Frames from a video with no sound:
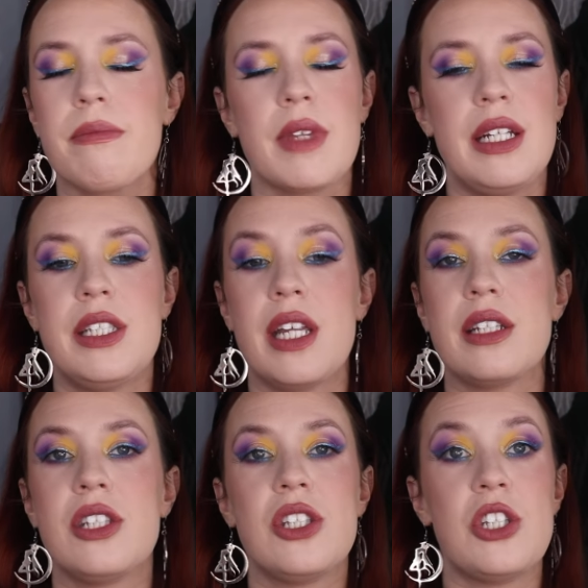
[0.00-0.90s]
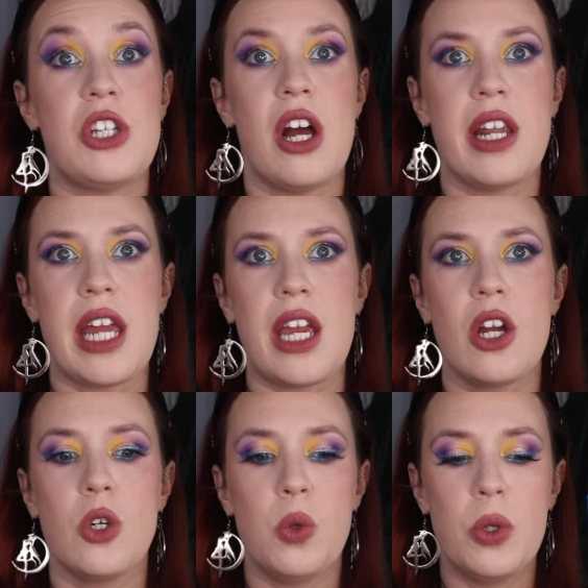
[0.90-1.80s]
it's a stunning
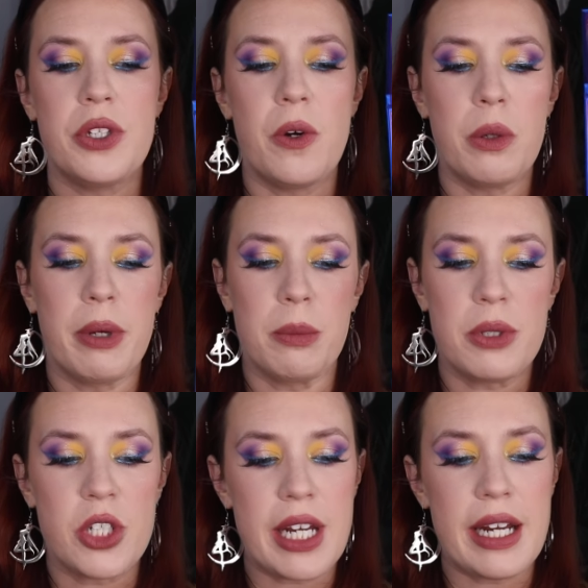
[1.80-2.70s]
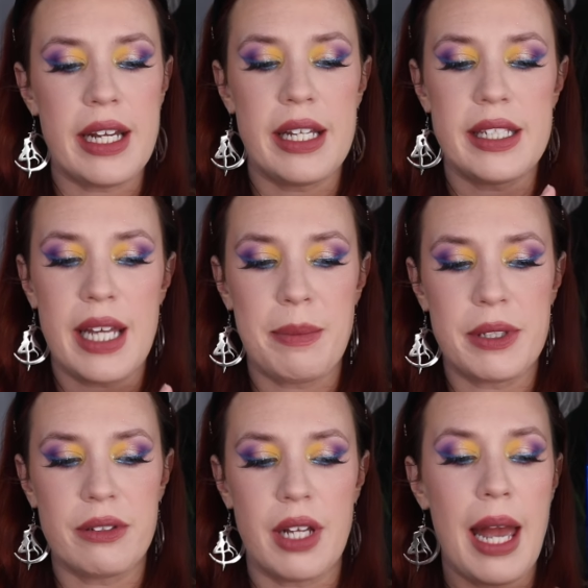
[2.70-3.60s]
cool tone purple shade. It is
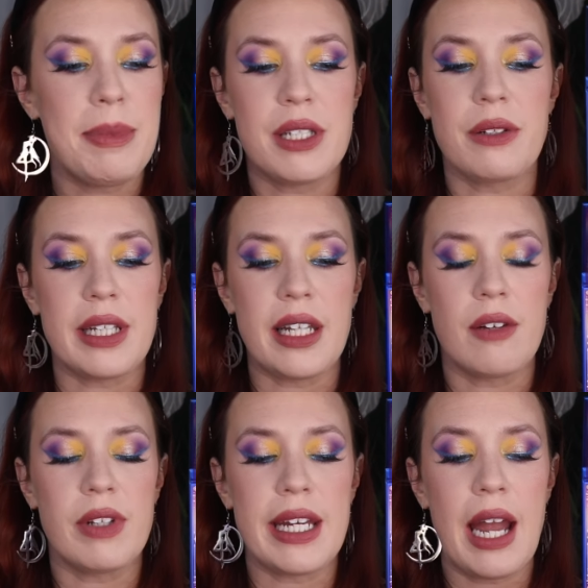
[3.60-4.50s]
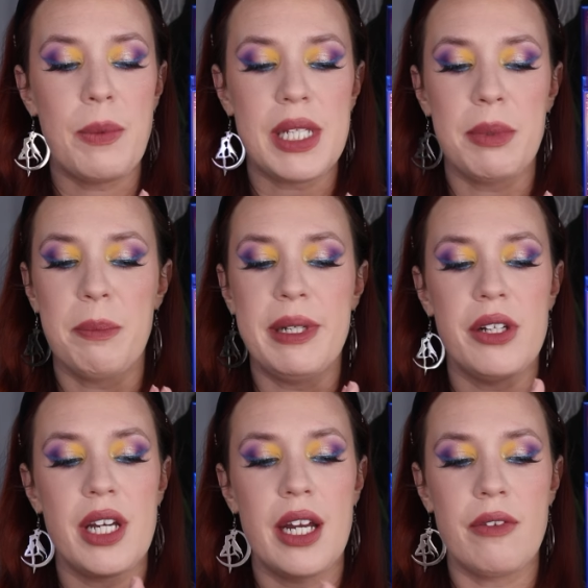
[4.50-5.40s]
absolutely lovely. I was able to
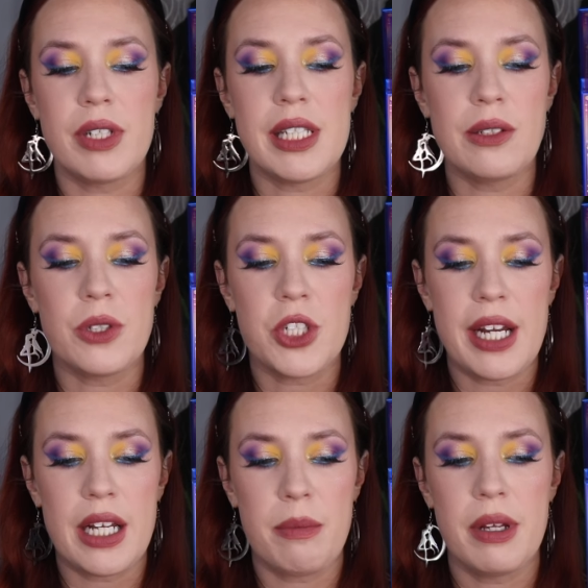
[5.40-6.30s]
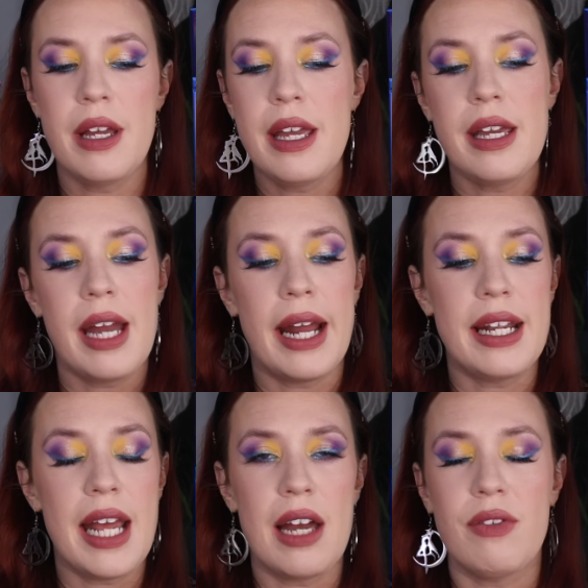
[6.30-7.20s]
build every single shade up. I
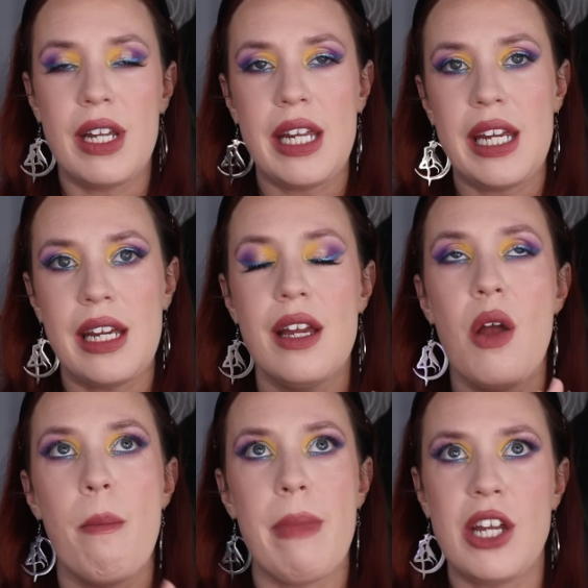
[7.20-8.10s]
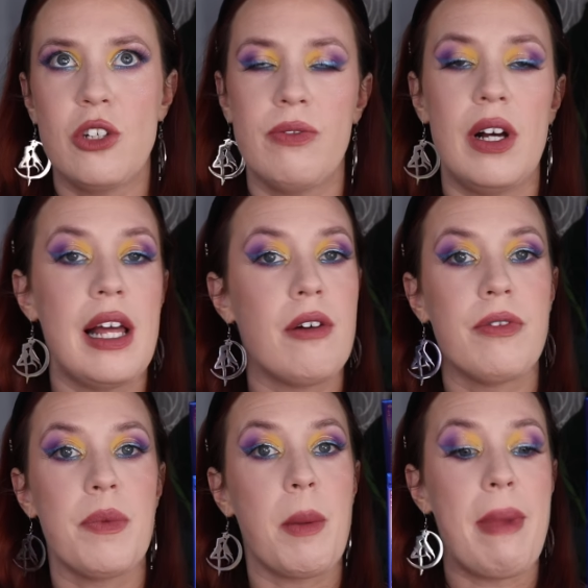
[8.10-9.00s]
didn't have any major fallout
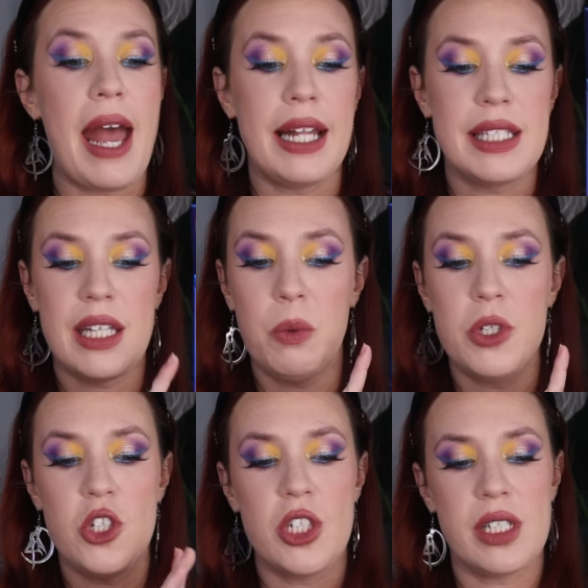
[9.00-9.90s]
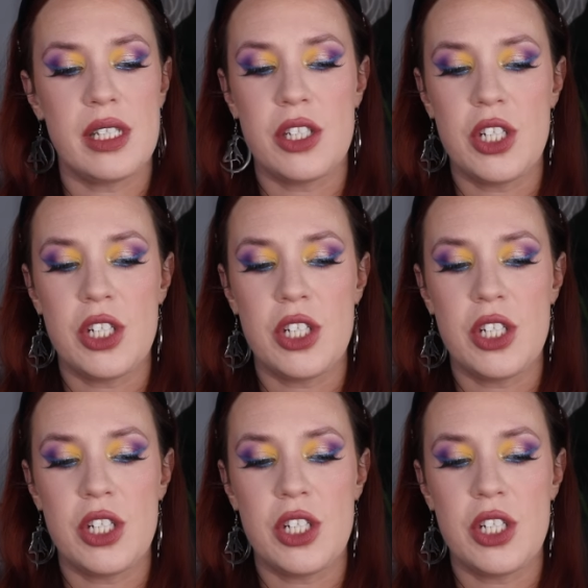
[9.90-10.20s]
from the mattes. It was just the